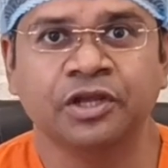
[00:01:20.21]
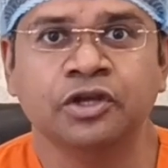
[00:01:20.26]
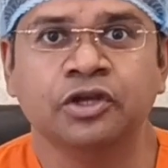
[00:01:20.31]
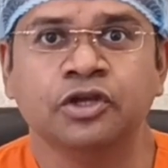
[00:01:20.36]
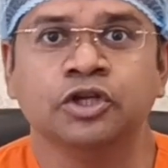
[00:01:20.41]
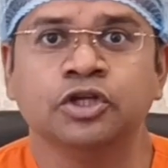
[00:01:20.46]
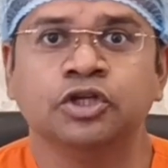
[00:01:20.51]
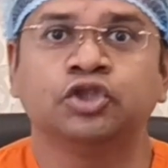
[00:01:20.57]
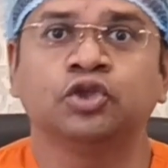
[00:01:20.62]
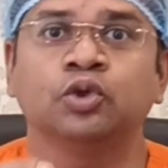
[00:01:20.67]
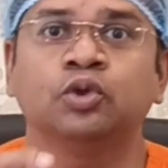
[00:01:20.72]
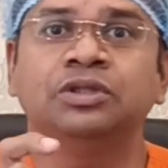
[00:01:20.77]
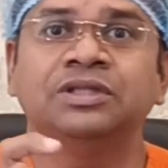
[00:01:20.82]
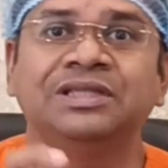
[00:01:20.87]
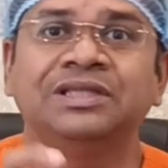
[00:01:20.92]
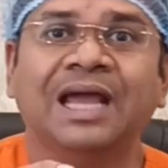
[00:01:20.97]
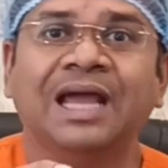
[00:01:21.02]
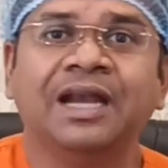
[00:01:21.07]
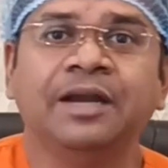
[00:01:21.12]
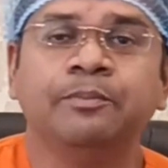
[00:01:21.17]
So
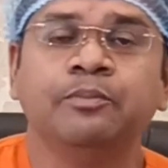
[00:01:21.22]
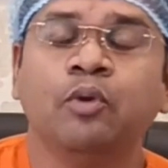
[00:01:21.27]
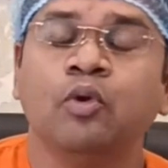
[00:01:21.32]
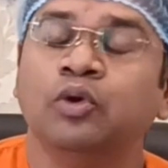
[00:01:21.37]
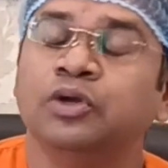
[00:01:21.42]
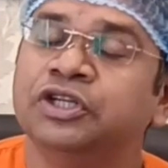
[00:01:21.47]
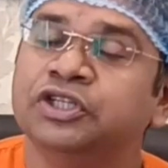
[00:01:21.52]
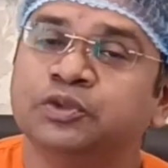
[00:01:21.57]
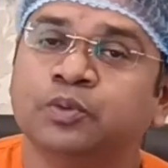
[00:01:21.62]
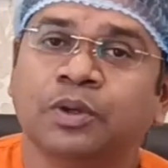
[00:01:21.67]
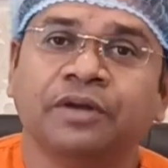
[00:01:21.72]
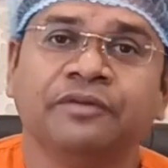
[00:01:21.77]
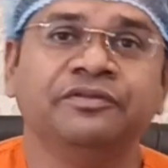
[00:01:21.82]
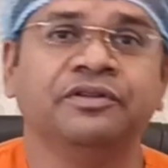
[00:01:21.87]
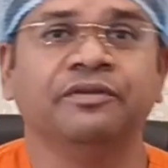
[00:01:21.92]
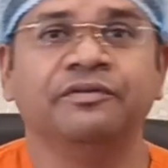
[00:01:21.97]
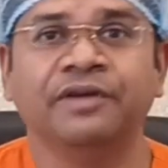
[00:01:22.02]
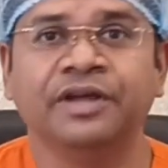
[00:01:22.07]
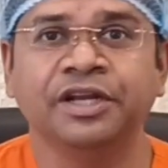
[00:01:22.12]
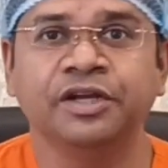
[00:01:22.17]
that bone is one of the
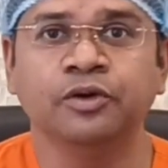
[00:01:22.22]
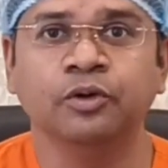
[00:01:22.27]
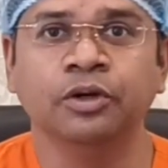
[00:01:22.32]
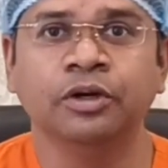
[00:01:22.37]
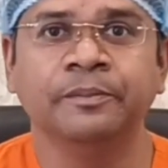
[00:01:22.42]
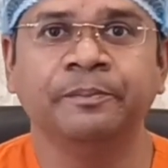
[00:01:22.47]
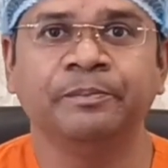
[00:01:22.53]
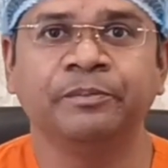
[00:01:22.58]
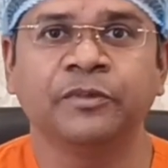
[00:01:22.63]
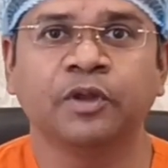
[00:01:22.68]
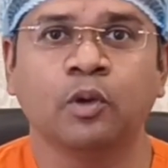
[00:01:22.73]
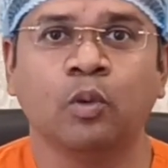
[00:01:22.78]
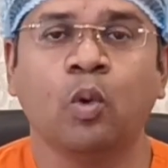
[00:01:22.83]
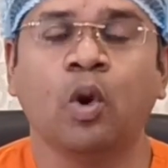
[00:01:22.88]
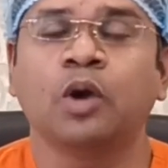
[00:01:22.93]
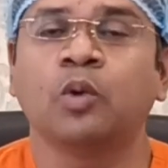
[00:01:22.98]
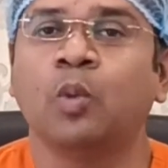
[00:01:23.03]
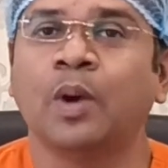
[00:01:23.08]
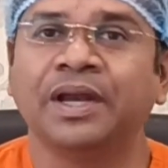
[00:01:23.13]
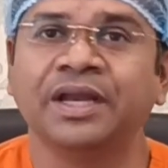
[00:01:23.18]
very good
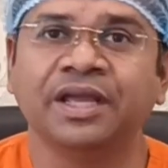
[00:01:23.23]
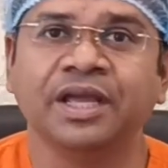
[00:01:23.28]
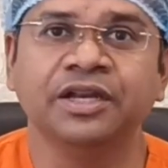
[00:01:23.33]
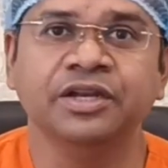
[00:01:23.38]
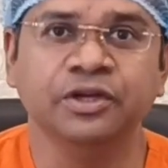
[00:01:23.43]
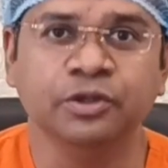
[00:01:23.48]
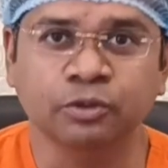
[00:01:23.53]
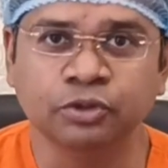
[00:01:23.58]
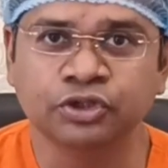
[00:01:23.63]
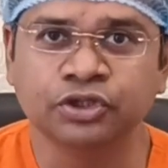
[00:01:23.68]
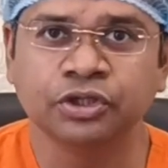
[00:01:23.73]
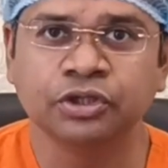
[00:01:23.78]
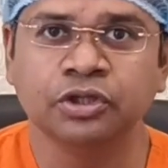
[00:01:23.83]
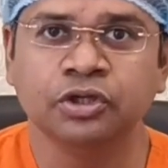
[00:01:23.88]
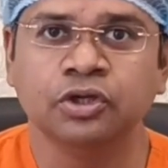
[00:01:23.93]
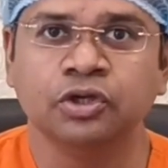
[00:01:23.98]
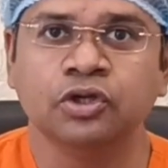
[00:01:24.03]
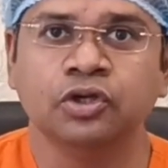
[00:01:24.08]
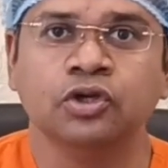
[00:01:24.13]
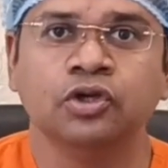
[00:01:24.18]
what one can use.
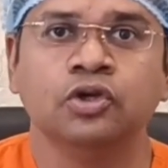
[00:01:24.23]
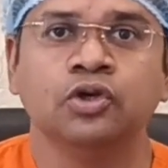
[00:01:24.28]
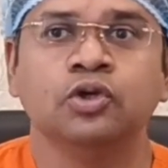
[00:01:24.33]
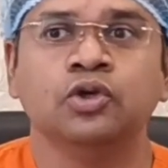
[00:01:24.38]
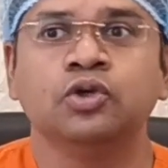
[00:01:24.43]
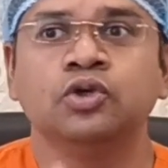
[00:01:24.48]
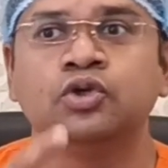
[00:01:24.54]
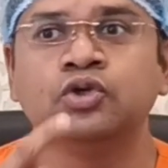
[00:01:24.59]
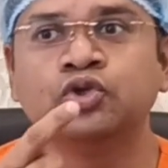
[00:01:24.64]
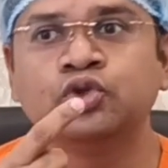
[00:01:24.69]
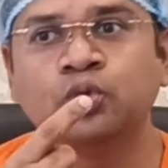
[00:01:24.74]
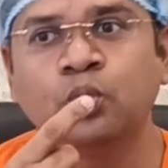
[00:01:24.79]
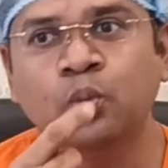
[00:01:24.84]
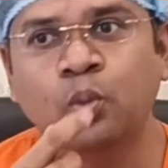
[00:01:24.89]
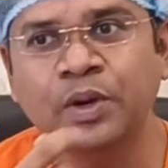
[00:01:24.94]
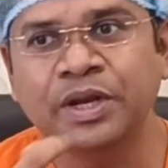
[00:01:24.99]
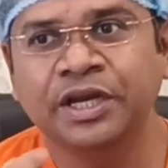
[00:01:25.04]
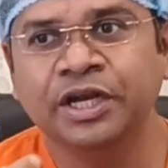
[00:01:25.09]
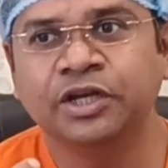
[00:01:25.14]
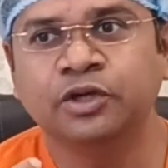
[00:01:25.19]
So
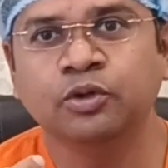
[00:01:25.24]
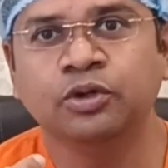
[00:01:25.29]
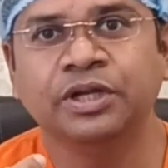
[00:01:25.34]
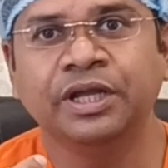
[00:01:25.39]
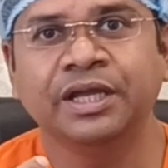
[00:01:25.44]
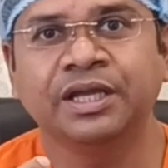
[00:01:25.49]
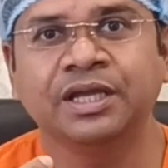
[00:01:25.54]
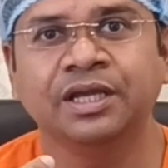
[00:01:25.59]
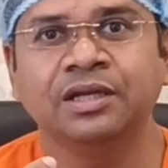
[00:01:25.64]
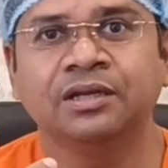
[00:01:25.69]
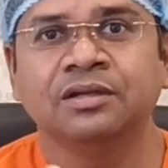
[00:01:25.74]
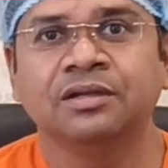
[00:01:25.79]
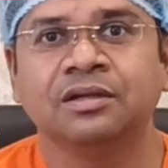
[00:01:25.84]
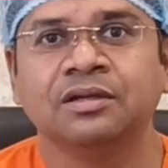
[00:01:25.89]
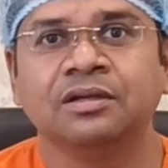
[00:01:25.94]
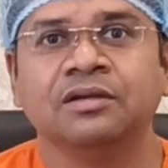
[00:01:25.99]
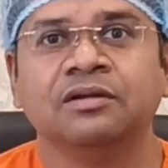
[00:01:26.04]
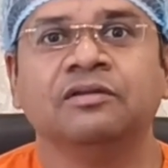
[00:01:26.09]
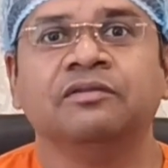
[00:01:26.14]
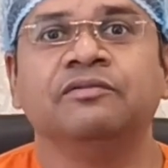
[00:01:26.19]
we need to take it,
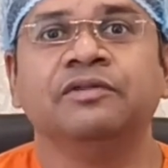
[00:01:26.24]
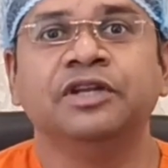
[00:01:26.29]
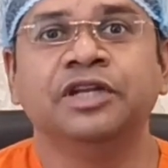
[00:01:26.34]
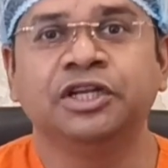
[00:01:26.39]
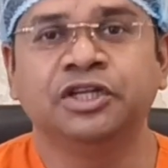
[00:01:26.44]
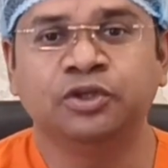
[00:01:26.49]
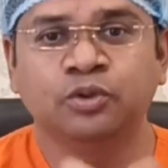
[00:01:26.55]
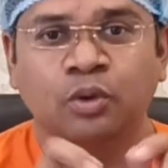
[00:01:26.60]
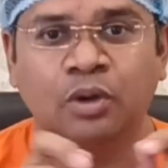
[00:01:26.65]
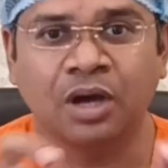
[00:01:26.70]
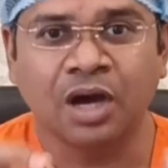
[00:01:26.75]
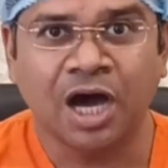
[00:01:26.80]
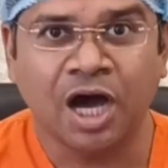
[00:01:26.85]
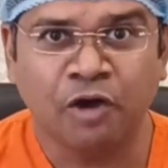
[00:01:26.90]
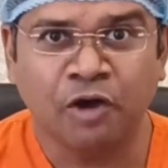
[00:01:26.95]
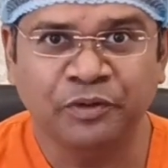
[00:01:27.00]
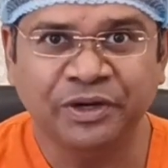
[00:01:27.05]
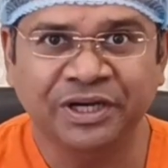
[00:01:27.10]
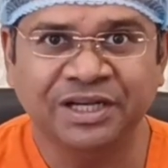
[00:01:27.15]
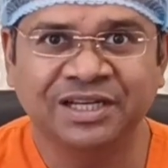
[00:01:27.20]
we need to
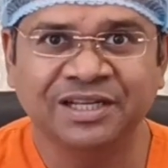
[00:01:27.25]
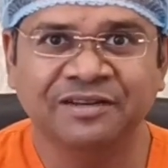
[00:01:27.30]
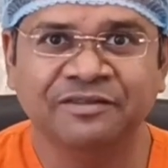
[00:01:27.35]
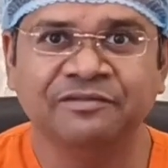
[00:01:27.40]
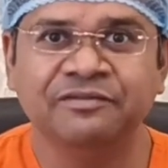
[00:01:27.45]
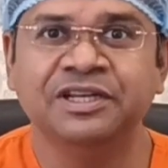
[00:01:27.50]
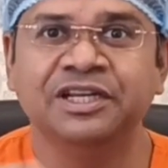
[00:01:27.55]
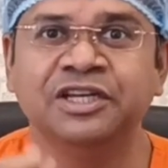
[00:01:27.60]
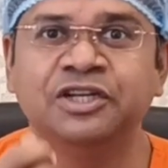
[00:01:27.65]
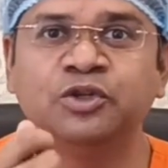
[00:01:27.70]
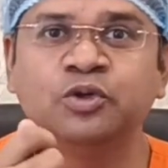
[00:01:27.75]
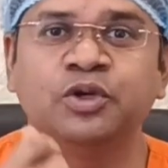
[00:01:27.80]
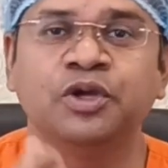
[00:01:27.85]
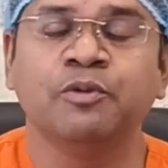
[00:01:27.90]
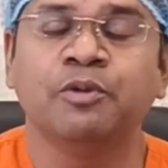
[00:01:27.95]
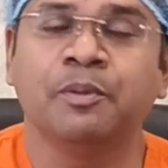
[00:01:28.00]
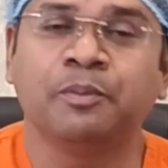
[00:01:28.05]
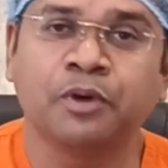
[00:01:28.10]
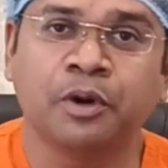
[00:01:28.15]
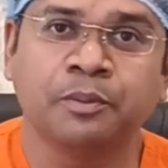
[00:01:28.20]
carve it, we need to give
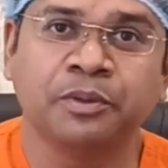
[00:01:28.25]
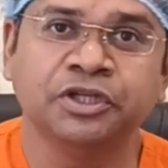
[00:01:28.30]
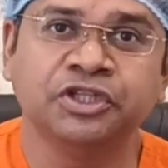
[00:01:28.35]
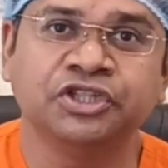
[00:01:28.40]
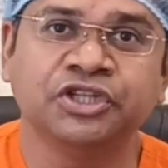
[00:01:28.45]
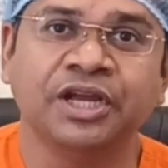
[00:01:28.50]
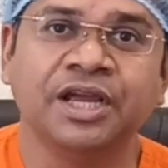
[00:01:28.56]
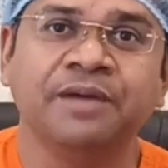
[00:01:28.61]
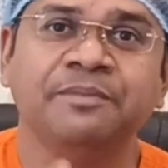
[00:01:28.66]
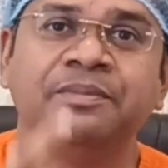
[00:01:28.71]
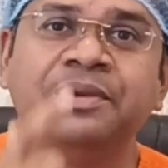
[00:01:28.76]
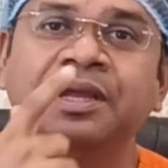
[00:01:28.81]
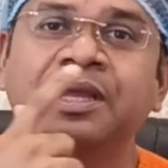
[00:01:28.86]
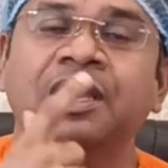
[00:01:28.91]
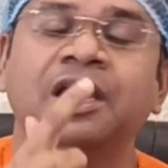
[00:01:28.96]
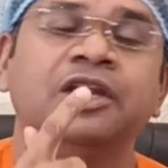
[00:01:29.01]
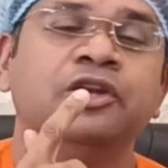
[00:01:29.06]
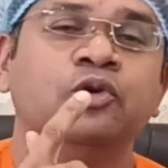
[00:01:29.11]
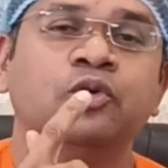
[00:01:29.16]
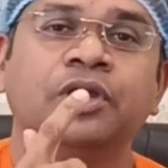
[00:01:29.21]
a proper shape,
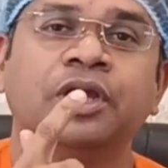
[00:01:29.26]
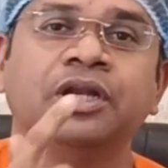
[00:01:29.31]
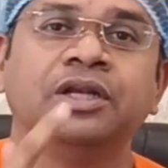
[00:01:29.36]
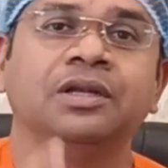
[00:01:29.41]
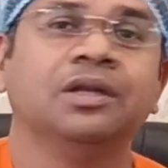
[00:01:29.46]
and you can